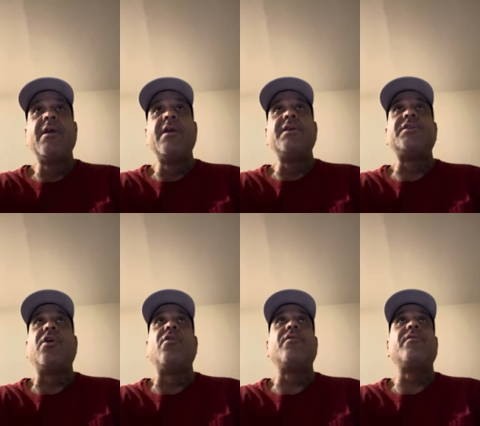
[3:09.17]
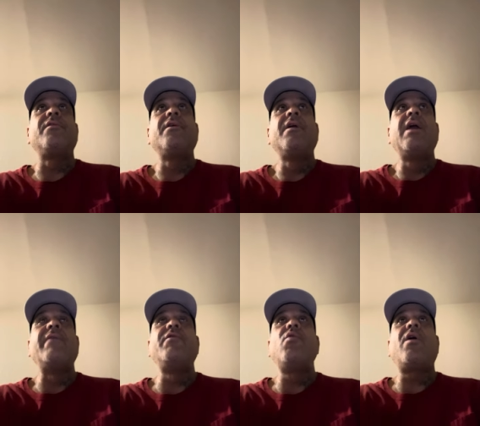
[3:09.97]
So
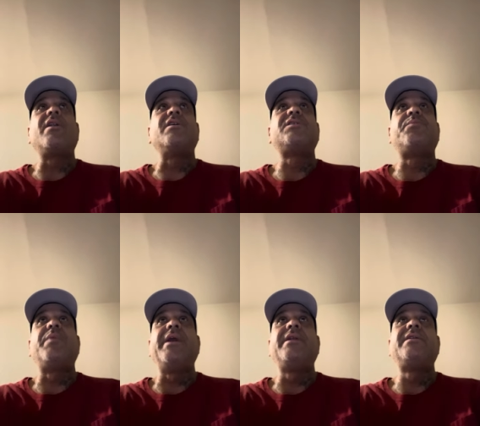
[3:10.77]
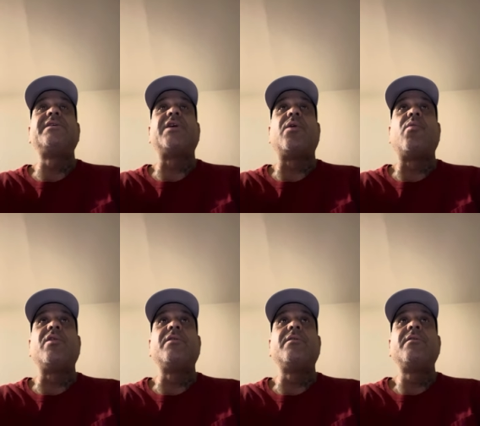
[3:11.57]
if you wanna speak to
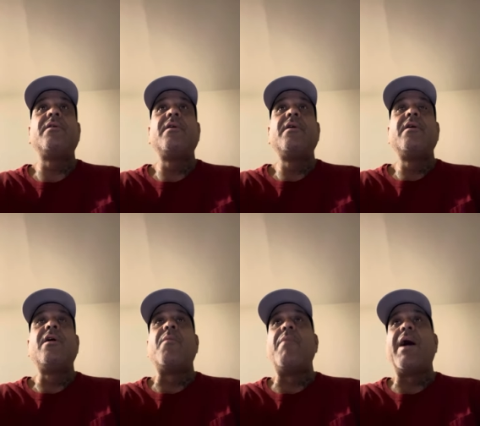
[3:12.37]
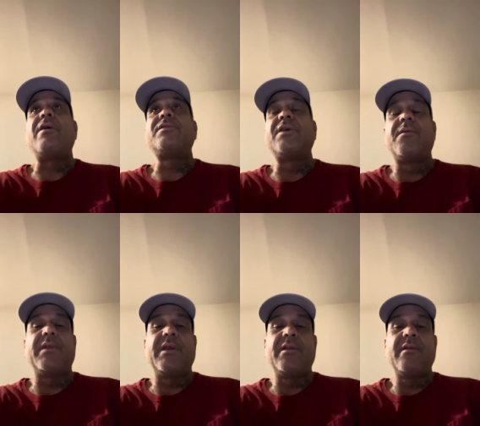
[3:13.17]
someone about
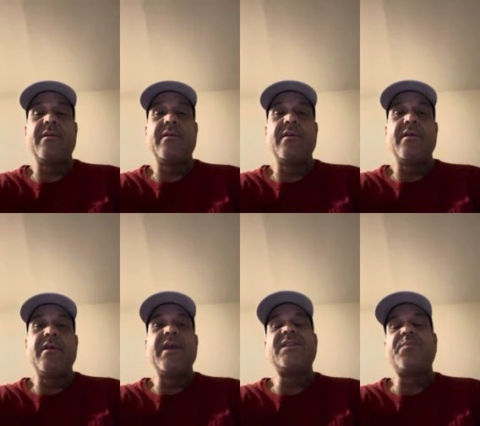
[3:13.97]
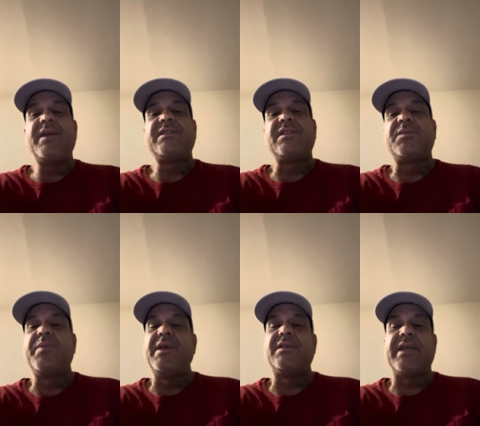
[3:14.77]
something, it's best to
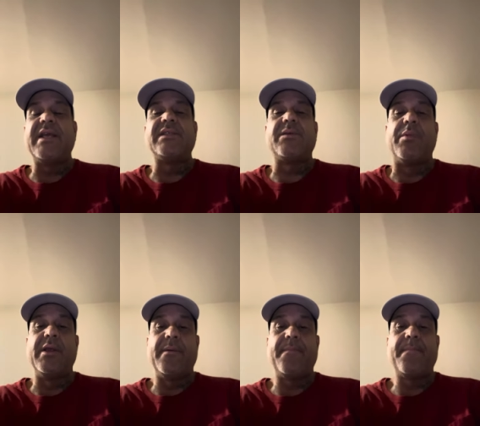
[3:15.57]
speak sensibly.